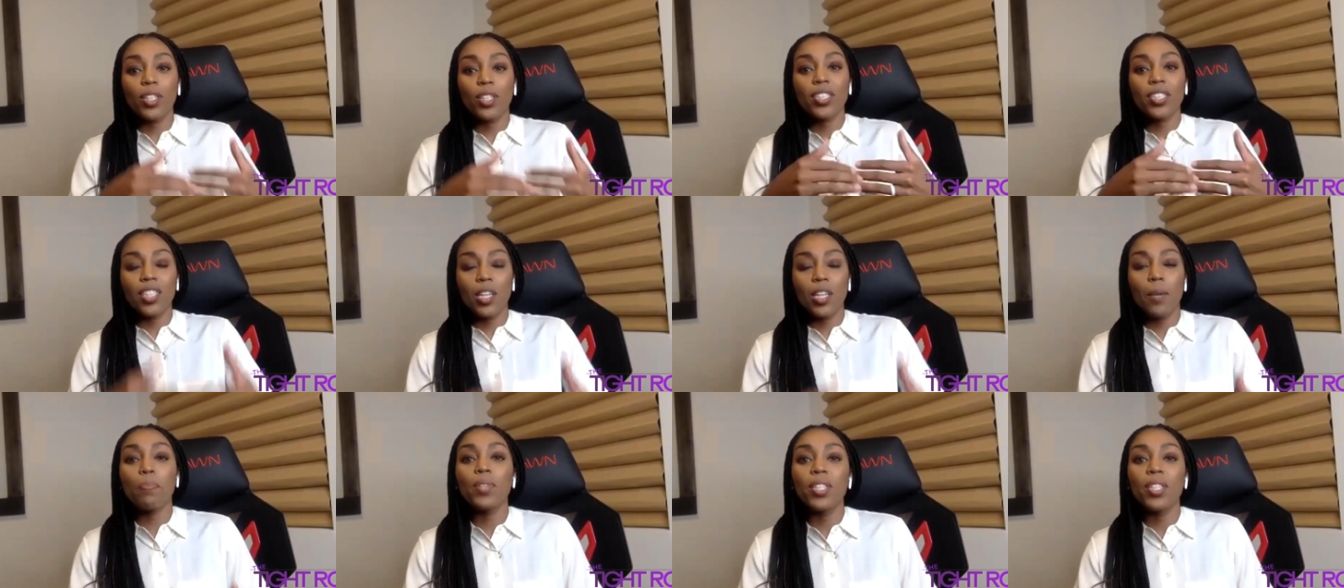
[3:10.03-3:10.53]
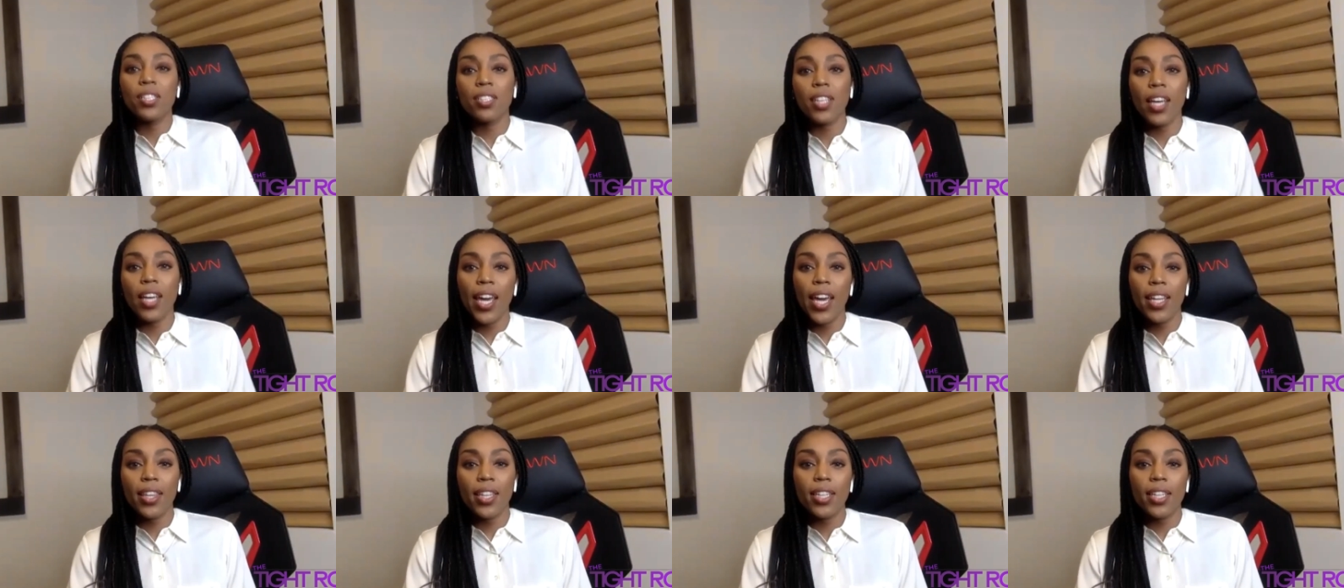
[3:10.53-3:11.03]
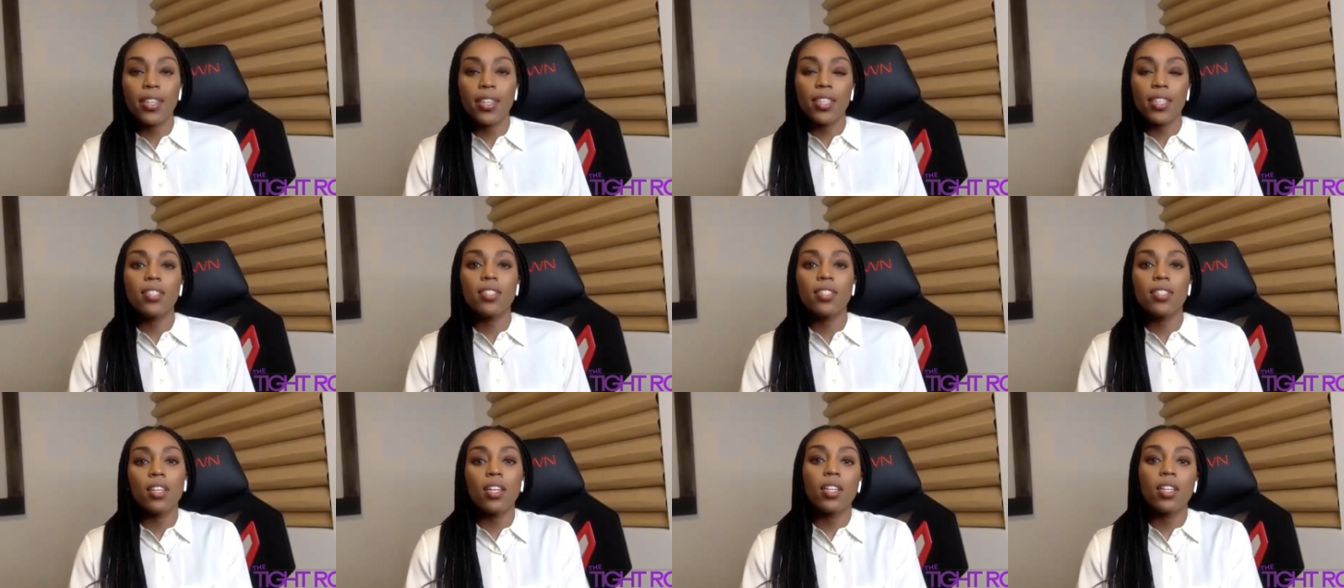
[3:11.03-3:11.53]
simply saying that
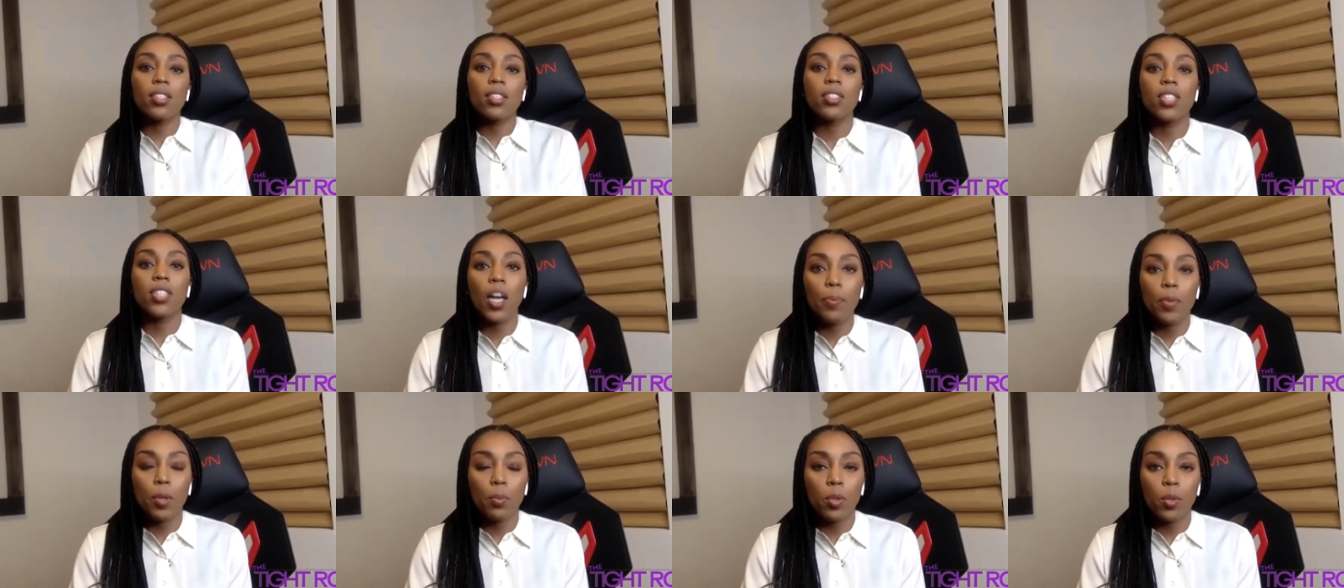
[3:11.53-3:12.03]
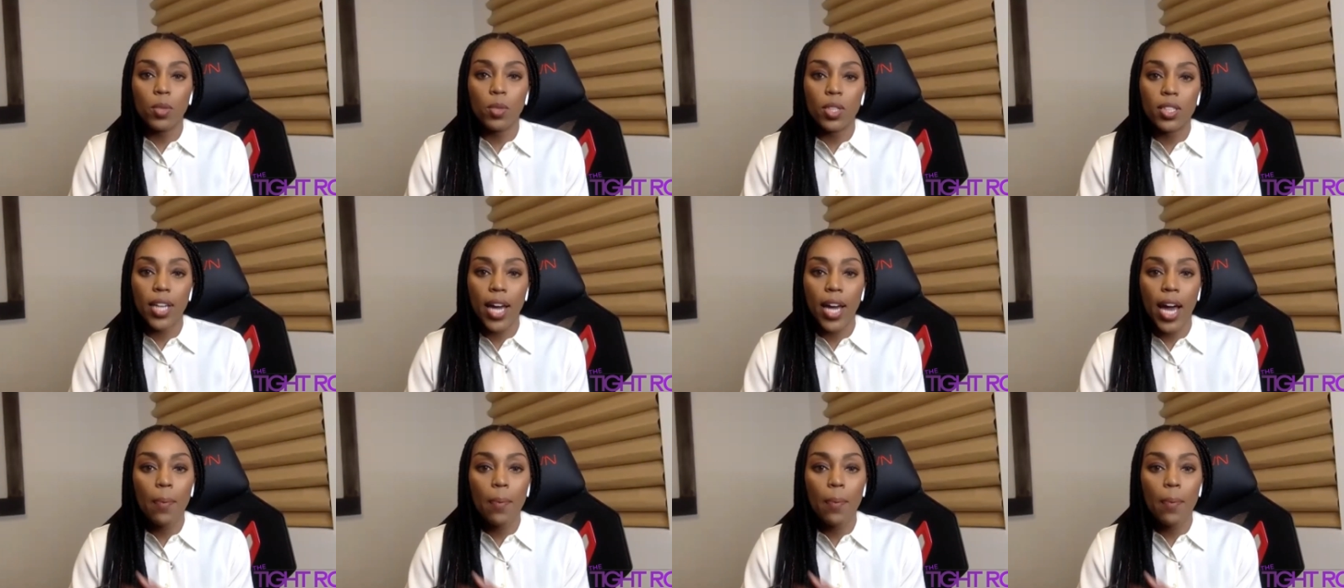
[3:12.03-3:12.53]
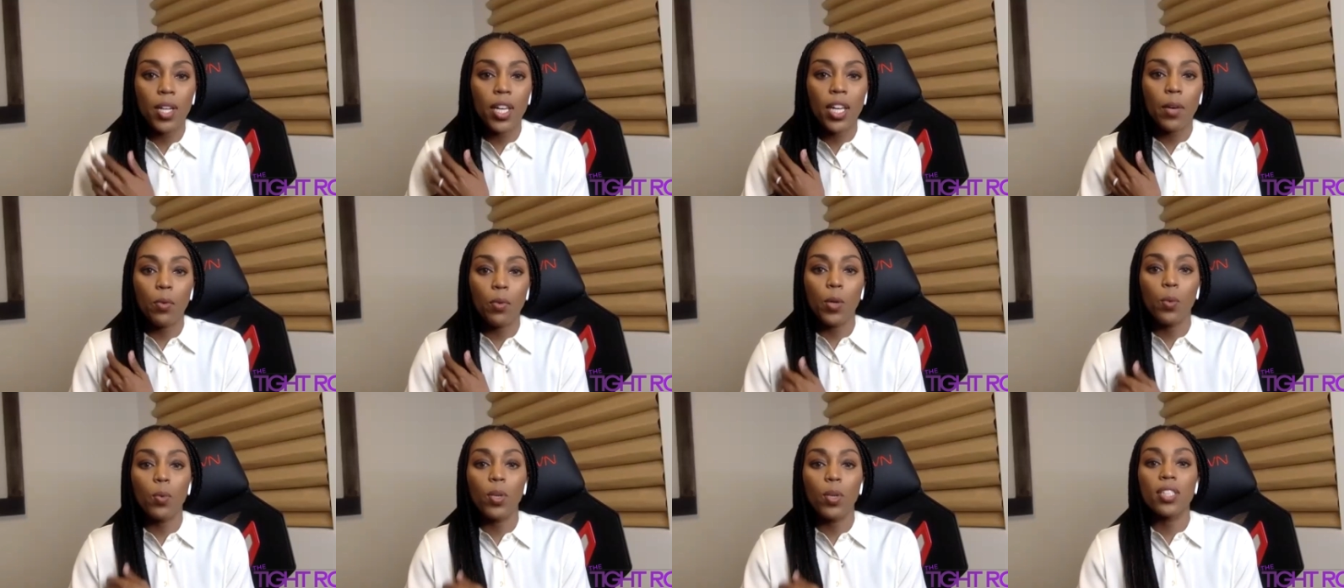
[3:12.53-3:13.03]
this is unacceptable what's happening,
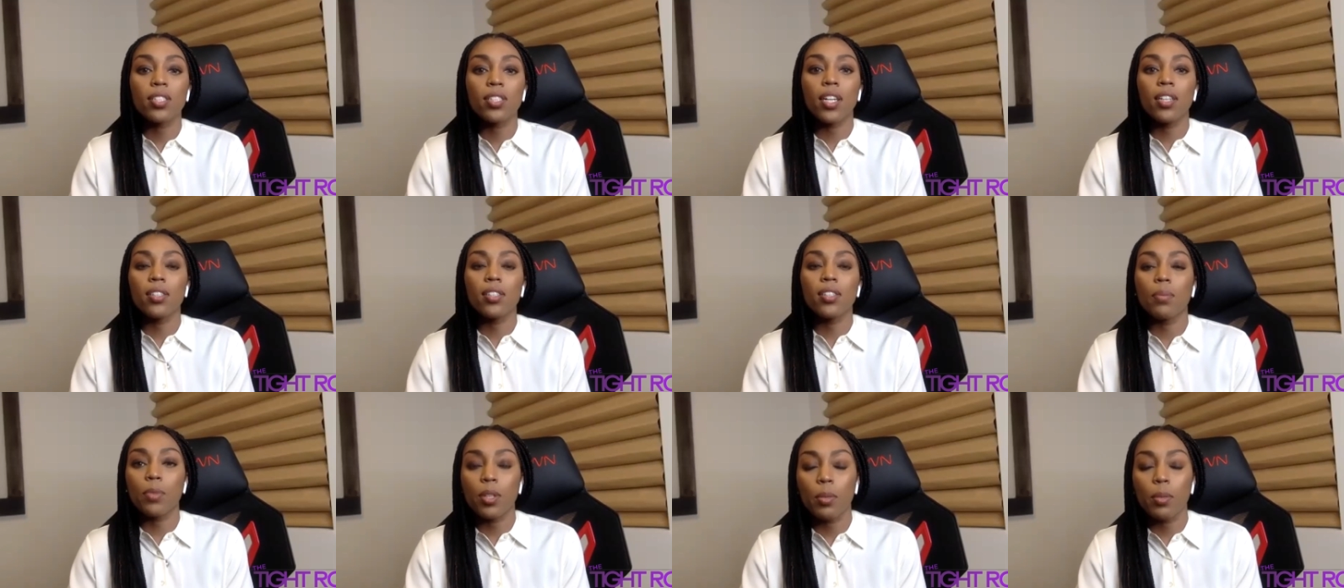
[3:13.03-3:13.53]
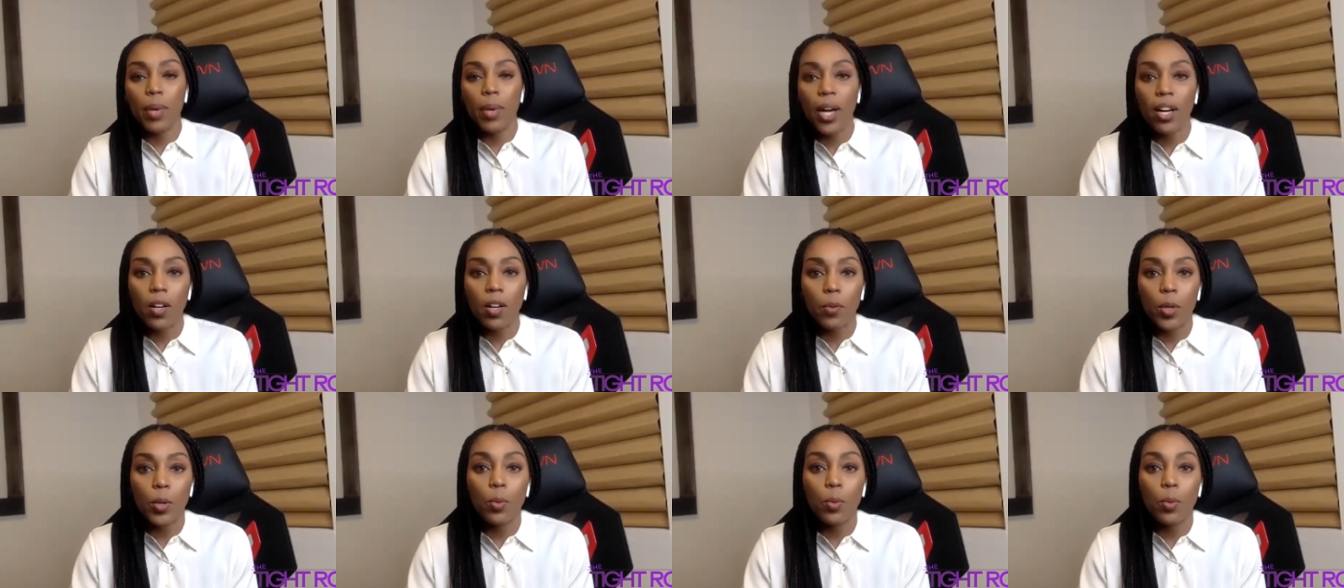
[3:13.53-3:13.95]
and we want to say something about it.